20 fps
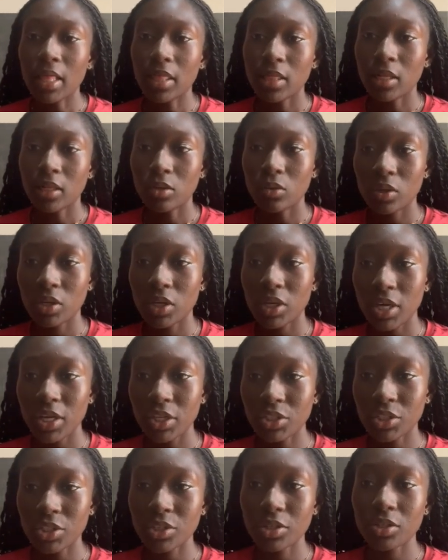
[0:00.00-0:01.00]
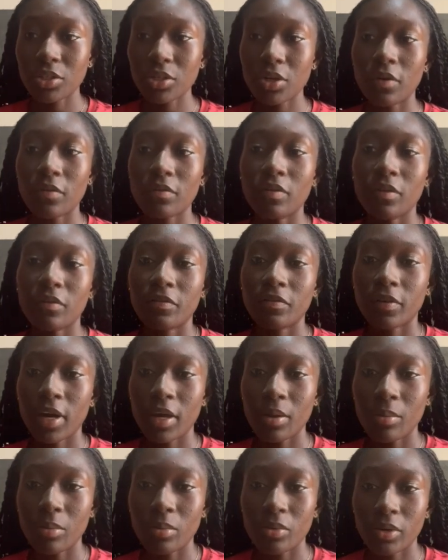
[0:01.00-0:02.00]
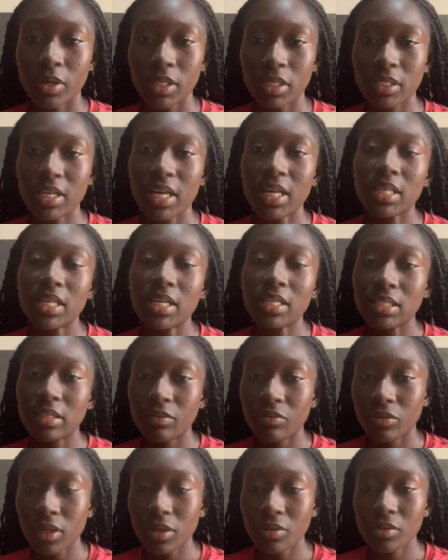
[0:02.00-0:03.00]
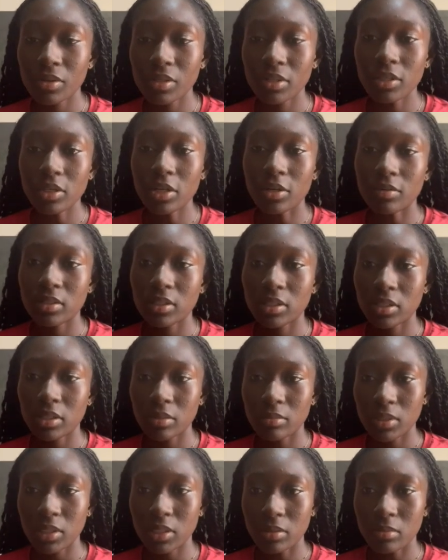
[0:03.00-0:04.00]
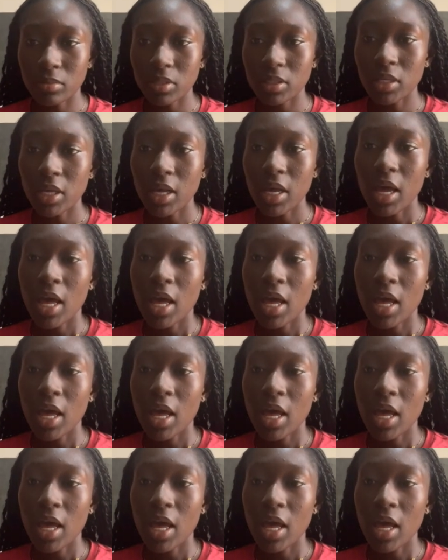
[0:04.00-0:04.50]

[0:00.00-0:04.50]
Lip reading: the location of the fibroids, and the severity of symptoms.